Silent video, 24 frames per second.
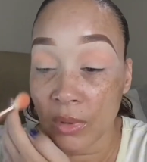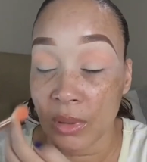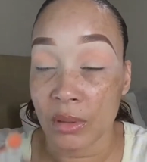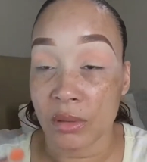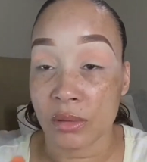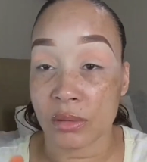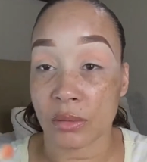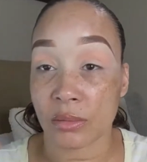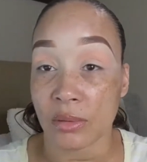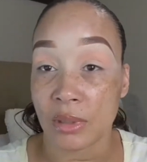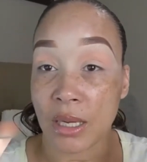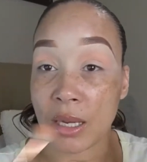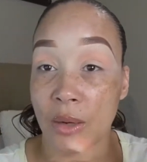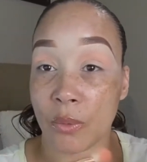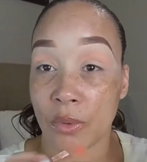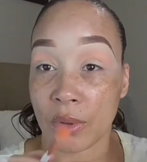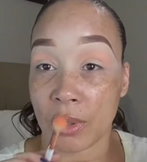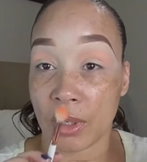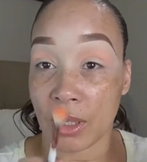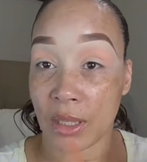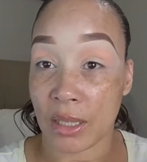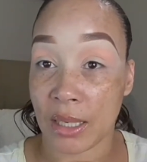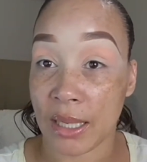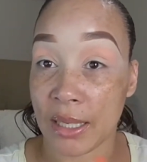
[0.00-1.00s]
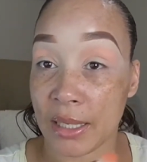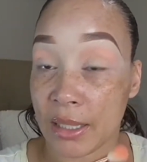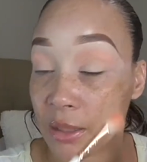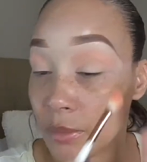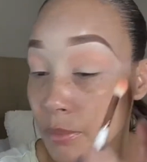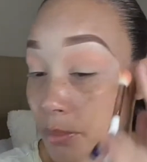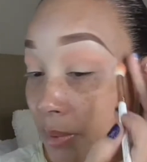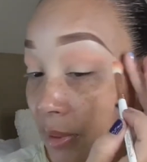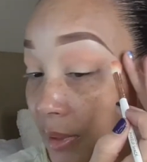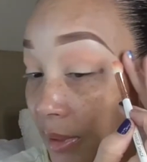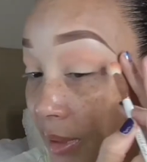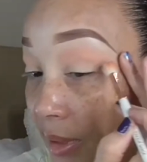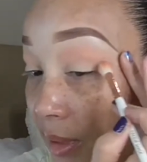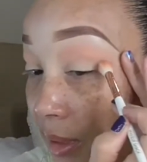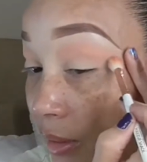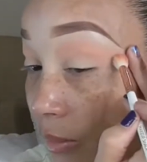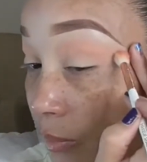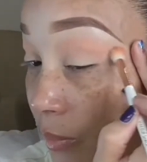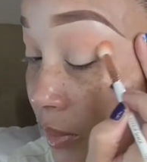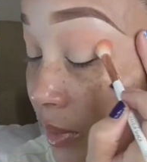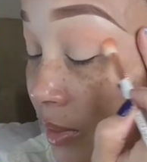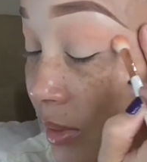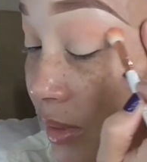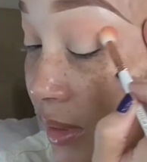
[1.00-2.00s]
So now I want to lightly blend
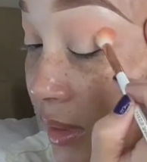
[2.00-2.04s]
with the